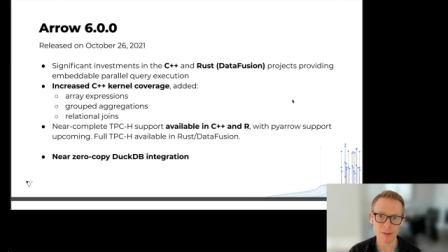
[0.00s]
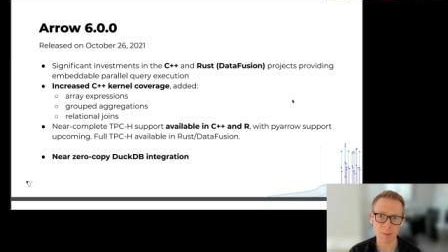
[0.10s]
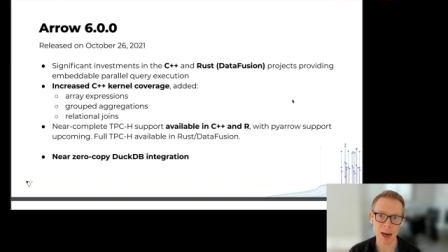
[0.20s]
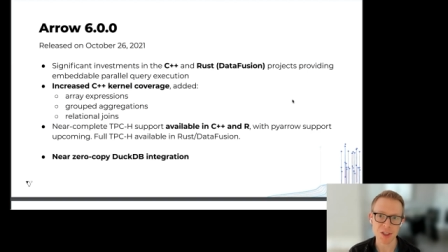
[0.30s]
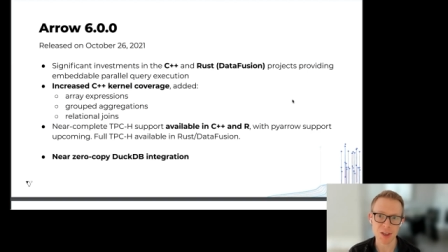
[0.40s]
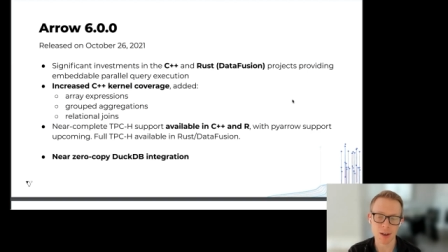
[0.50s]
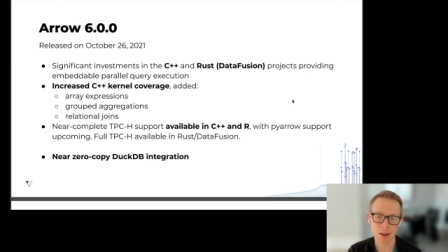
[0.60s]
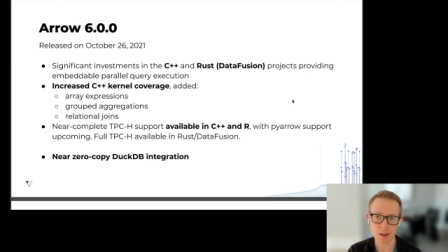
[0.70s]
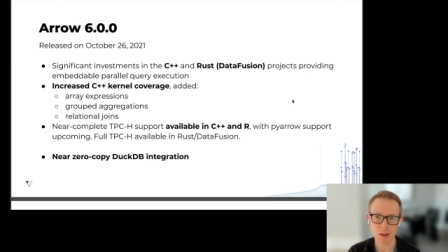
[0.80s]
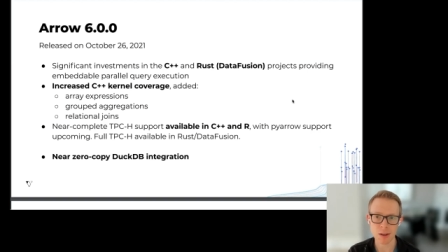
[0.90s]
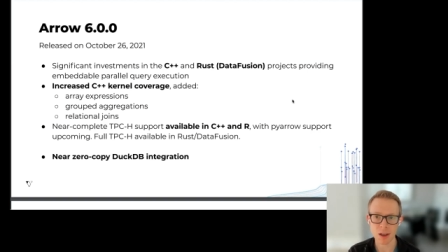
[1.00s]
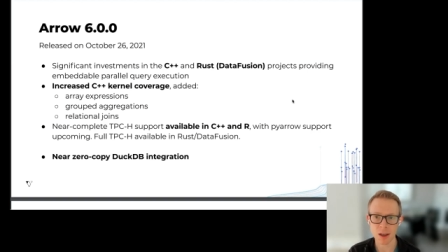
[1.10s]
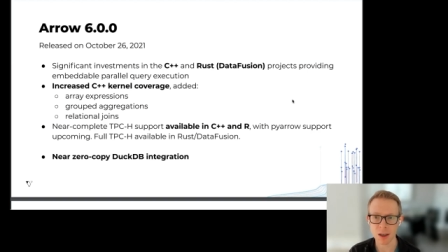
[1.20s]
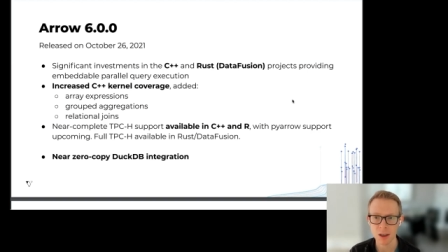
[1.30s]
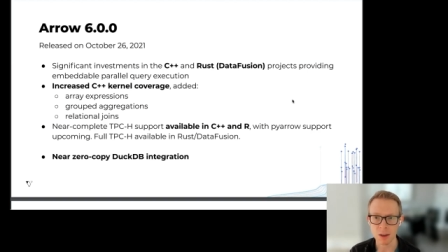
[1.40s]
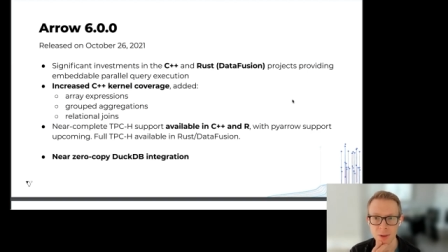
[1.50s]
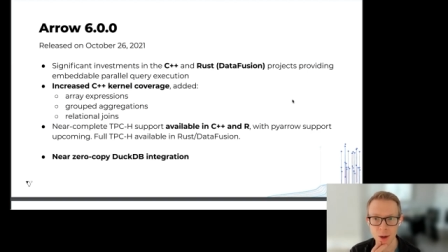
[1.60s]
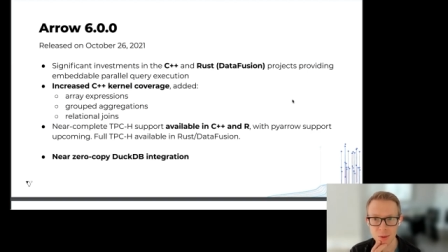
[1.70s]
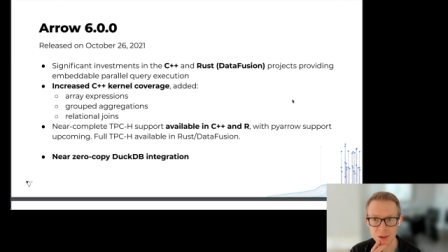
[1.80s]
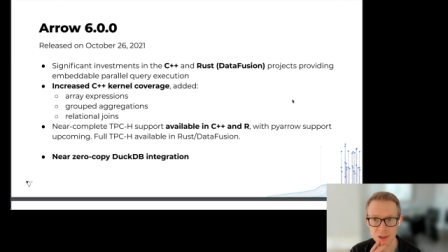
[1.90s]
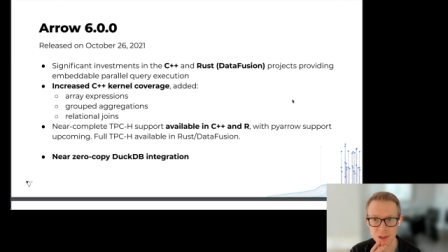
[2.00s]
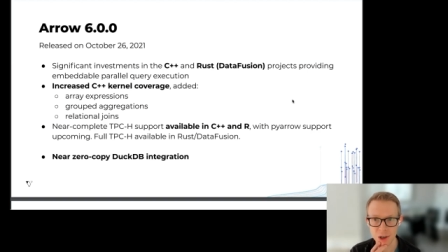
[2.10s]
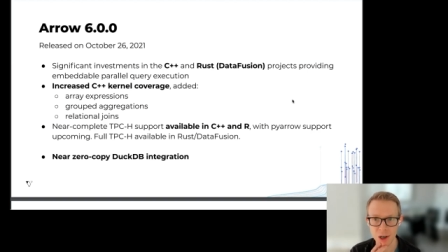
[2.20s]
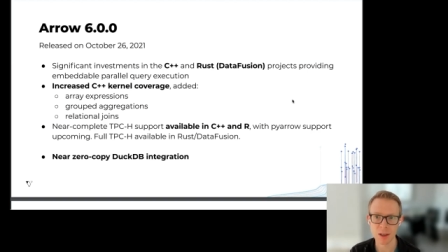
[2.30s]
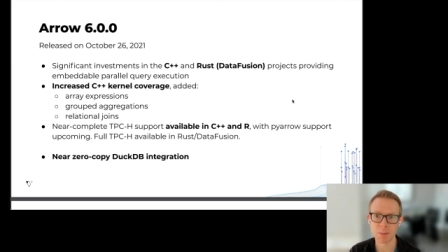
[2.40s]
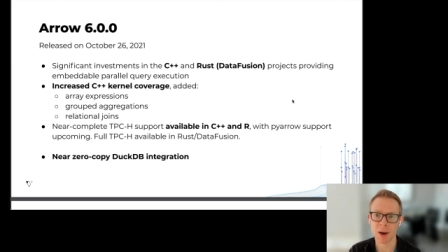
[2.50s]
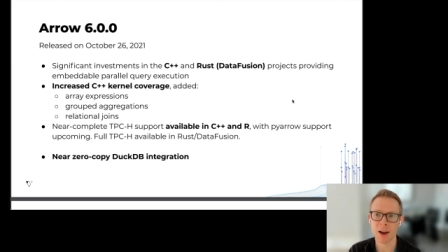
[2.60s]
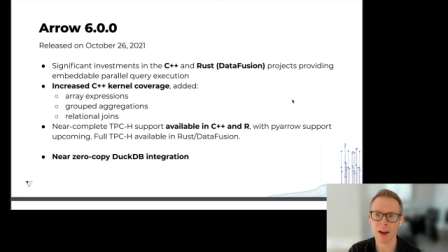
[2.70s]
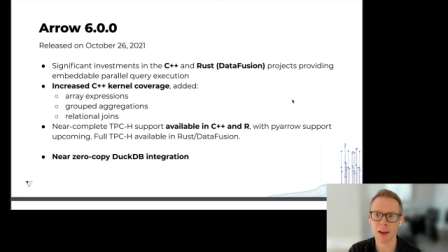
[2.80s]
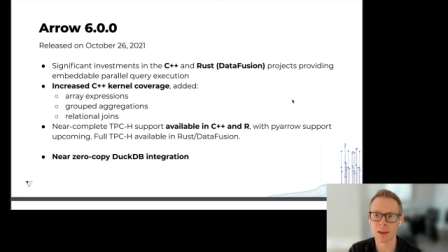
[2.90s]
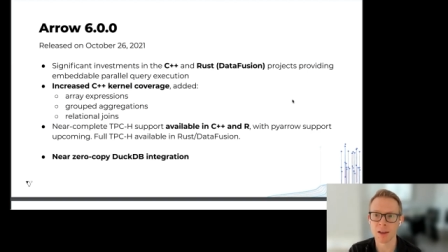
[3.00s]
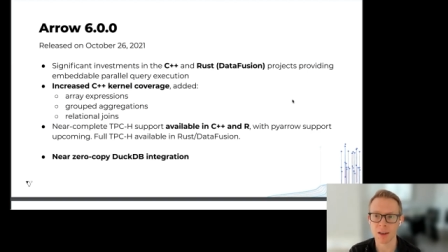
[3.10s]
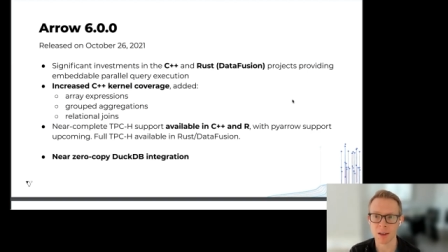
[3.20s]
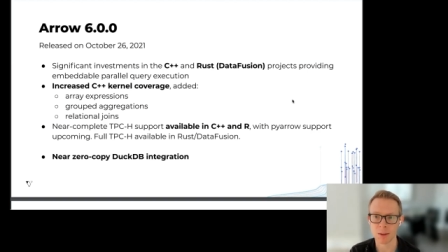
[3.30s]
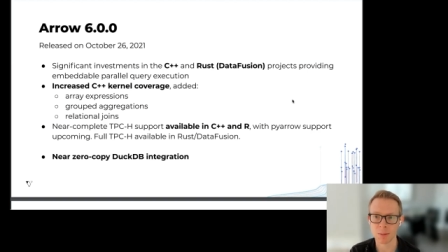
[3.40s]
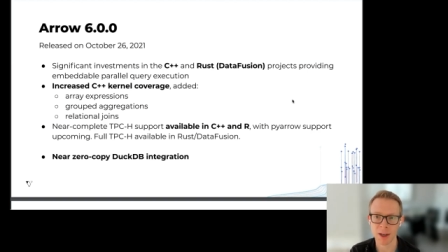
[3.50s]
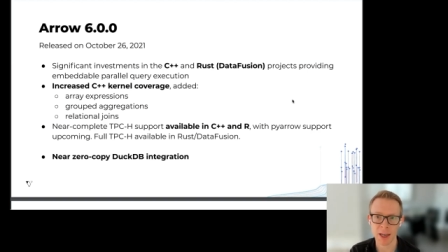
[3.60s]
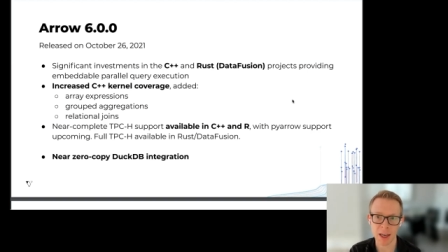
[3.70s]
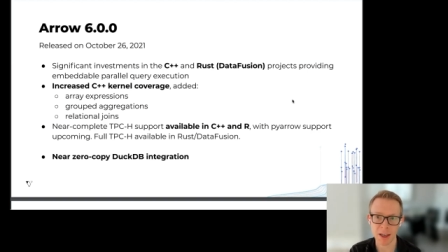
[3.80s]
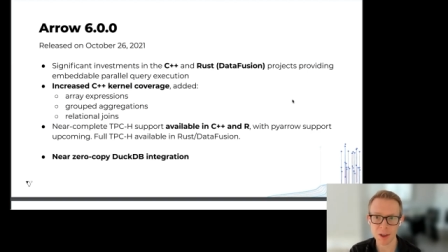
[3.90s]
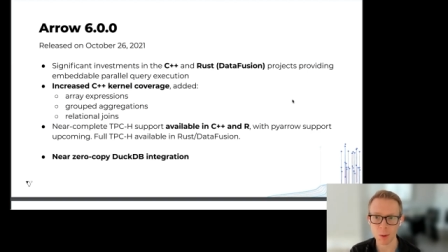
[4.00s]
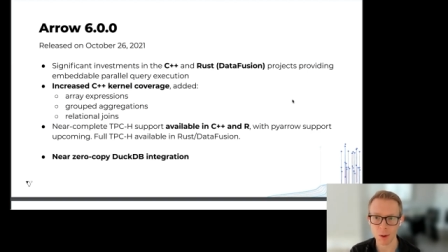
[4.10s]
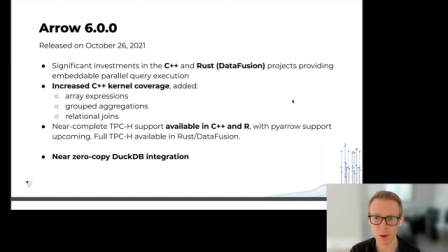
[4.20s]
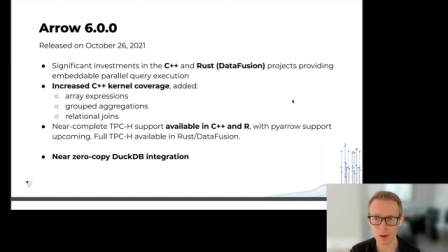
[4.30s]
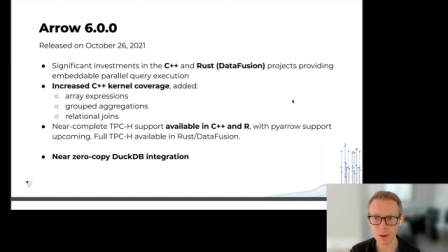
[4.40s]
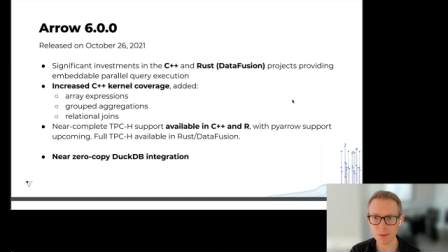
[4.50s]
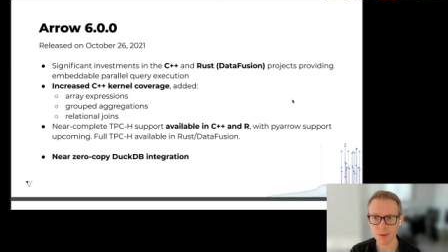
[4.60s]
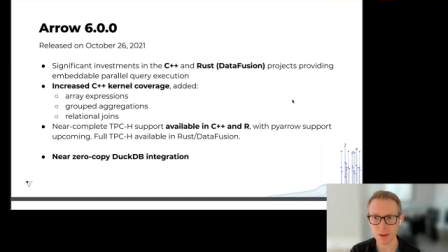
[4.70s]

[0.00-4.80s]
of Apache Arrow. Um, it was started by um, by Andy Grove,